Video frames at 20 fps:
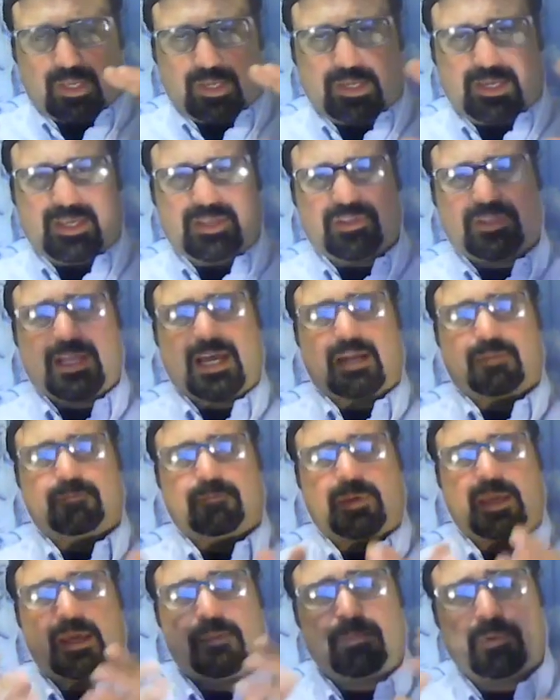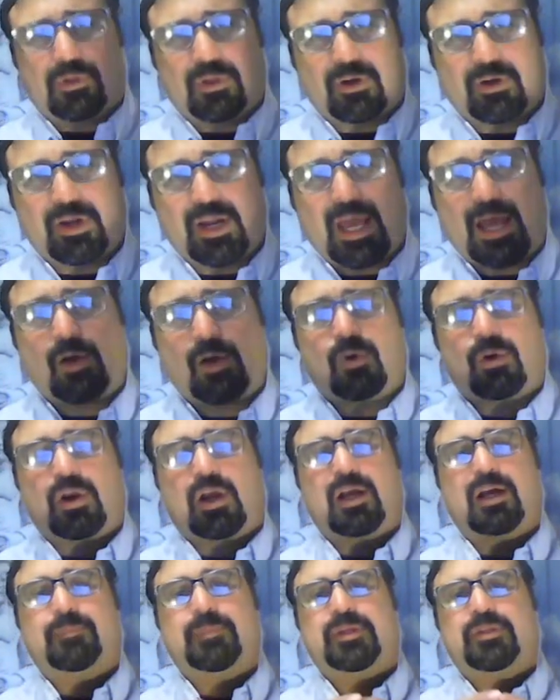is that people are now
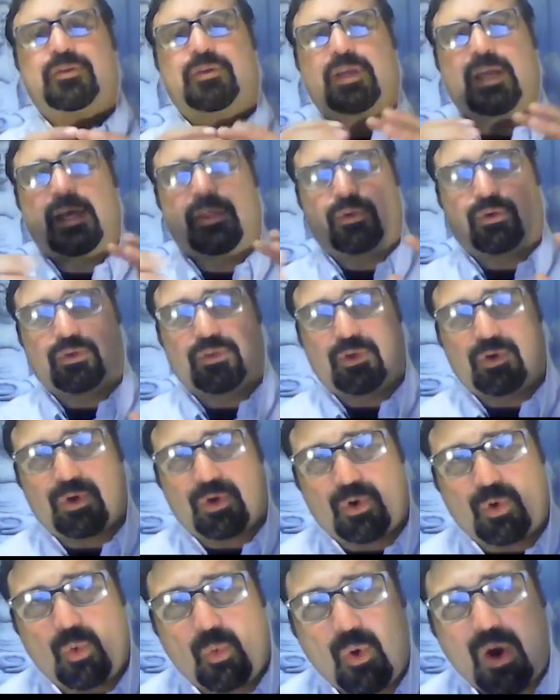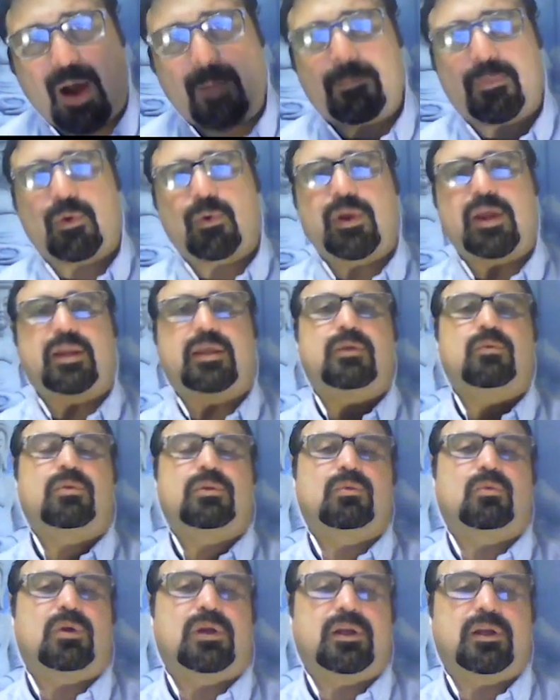coming together, they're cooperating
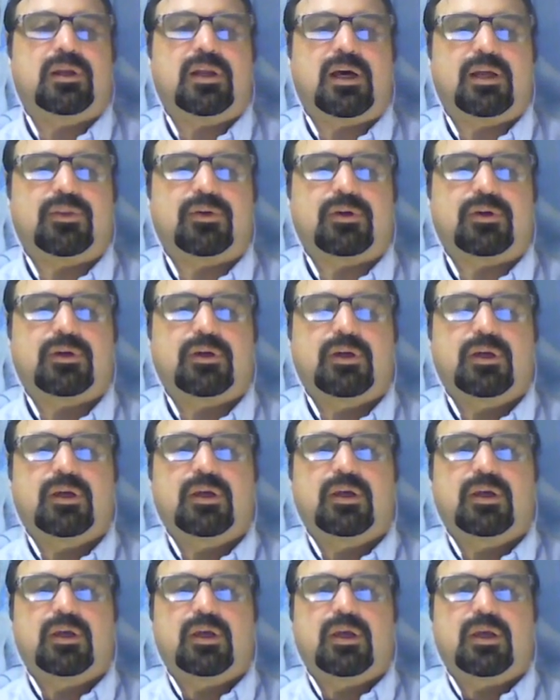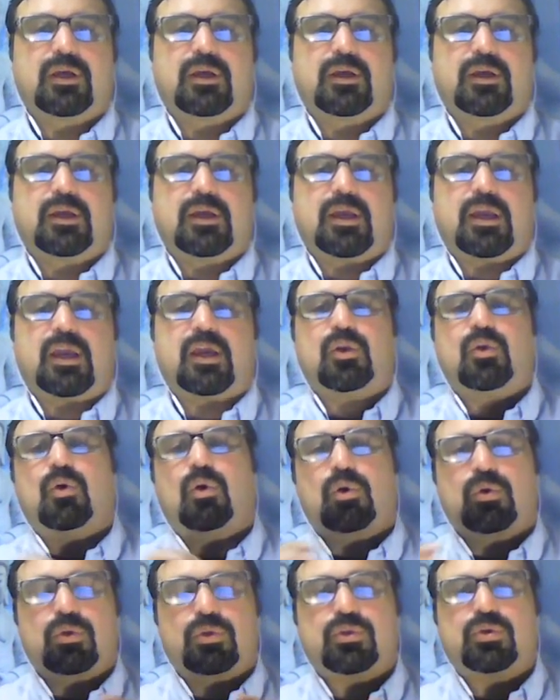with one another in
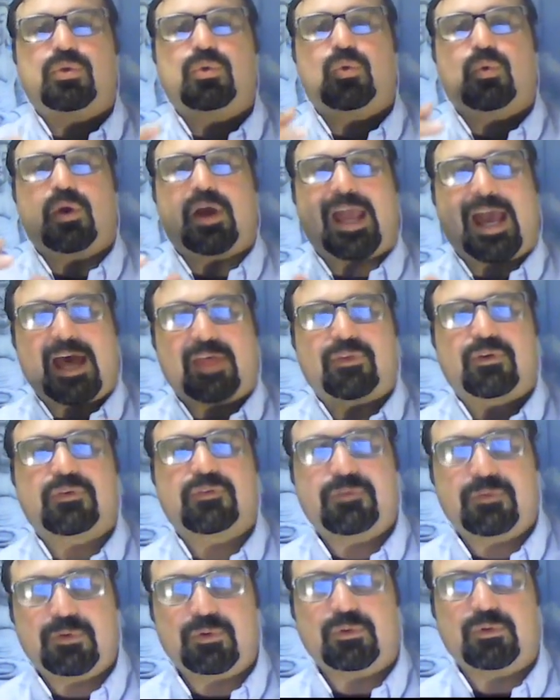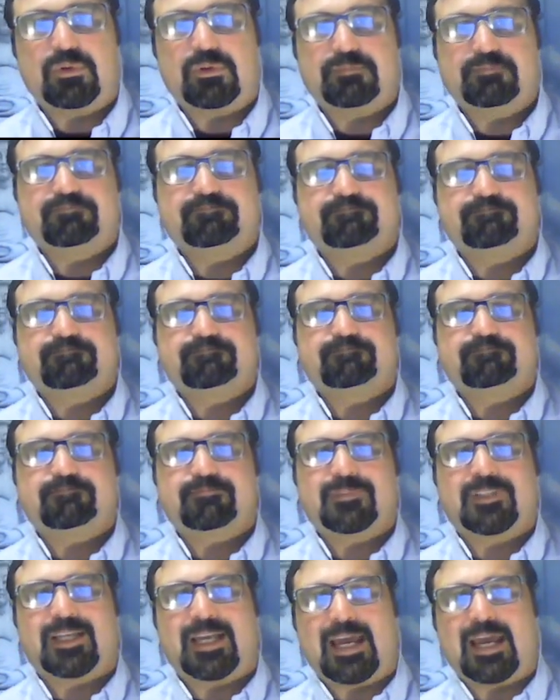order to gather food.
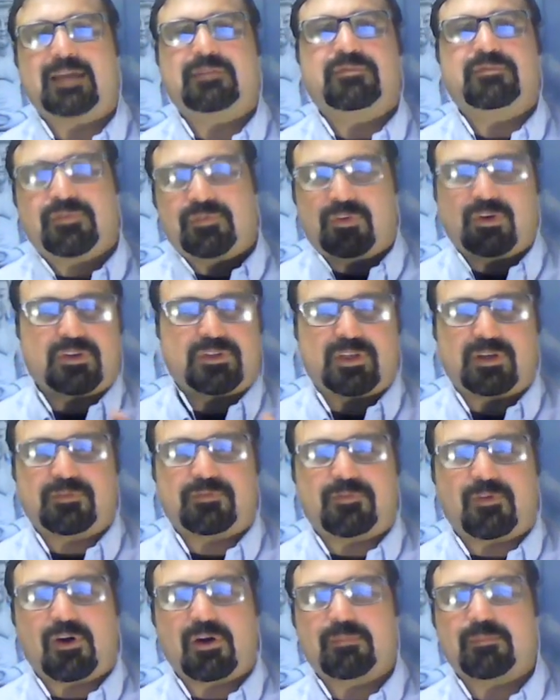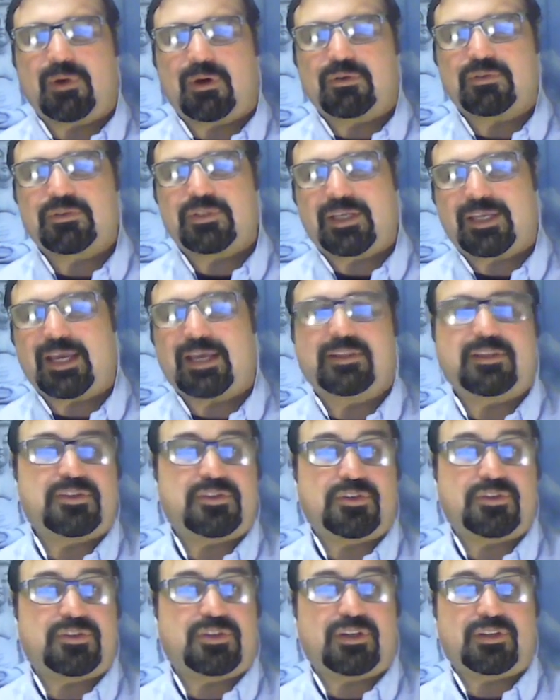Okay, first and foremost. Again, this
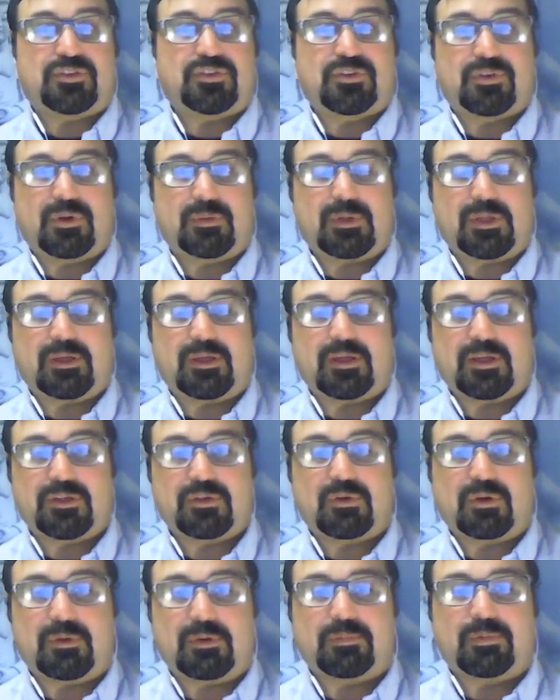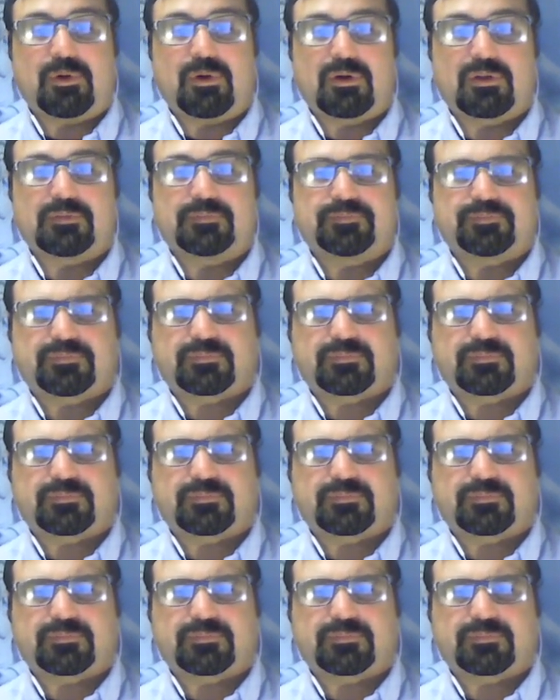is extremely, extremely important.